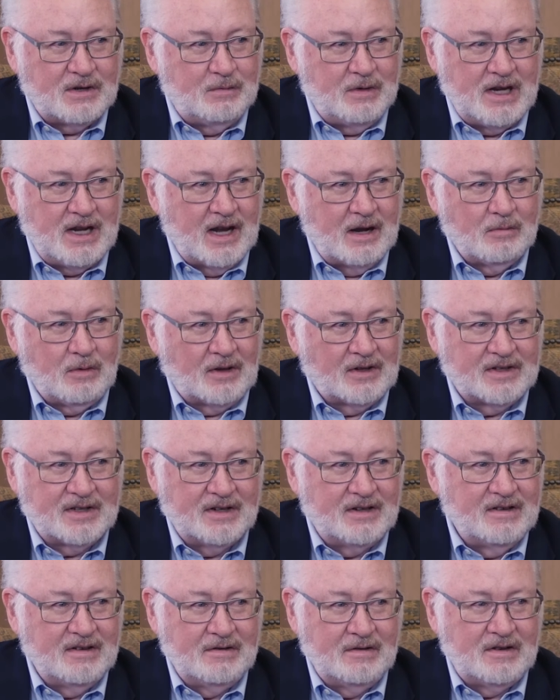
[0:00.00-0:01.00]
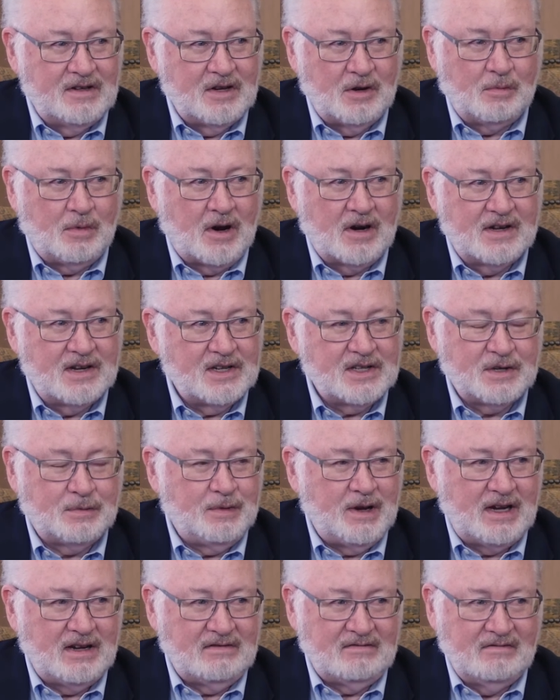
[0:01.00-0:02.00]
be able to, to
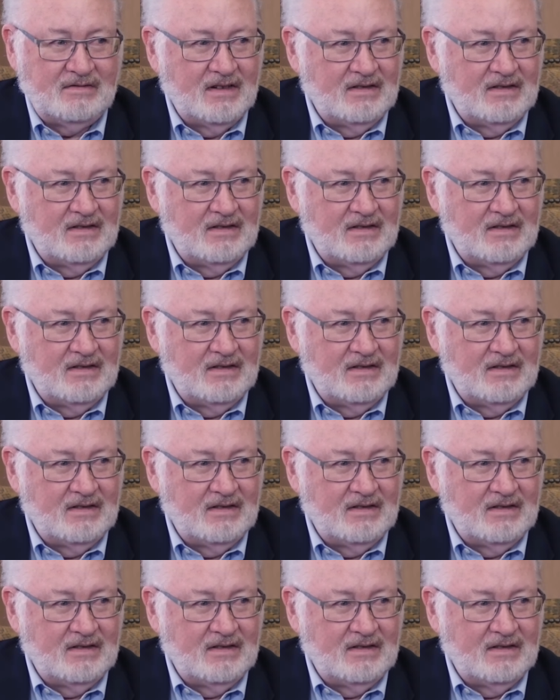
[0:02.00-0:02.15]
participate